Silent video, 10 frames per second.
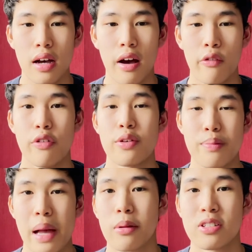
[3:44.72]
uh,
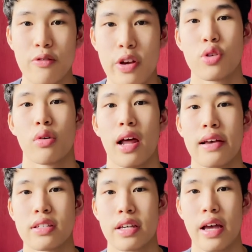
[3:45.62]
be able to
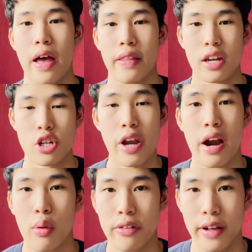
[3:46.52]
visualize it and then share
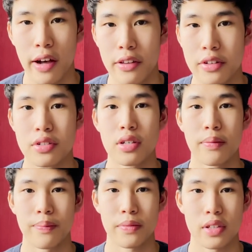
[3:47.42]
it with others.
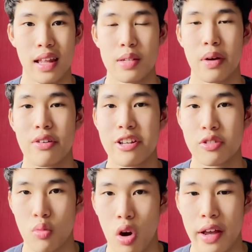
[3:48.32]
So that's my
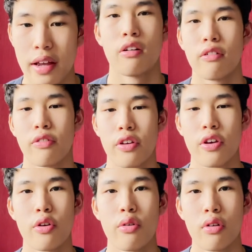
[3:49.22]
reason why. For
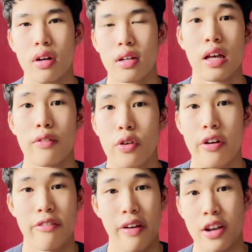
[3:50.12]
you, if you're
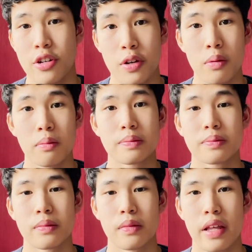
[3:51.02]
in fashion,
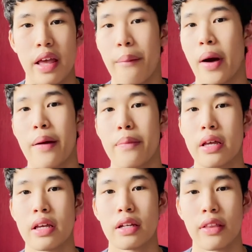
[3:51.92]
it might
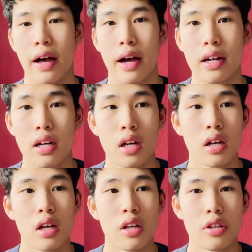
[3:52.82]
be that
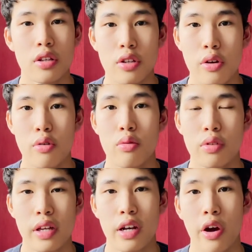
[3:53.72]
you
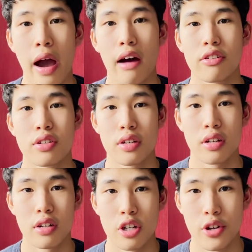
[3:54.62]
didn't know how
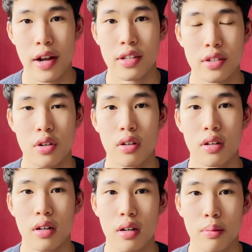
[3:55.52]
to dress
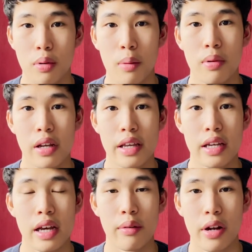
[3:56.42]

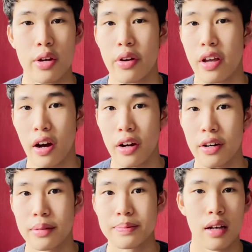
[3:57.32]
properly when you were
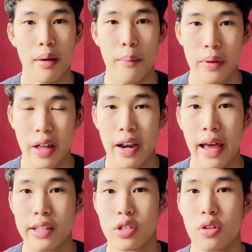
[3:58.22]
younger, but then
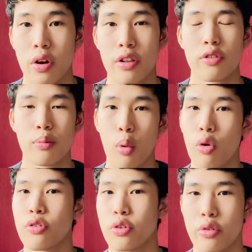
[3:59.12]
as you learn
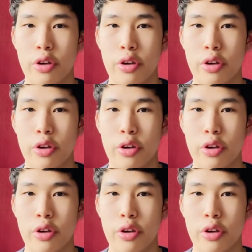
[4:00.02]
more through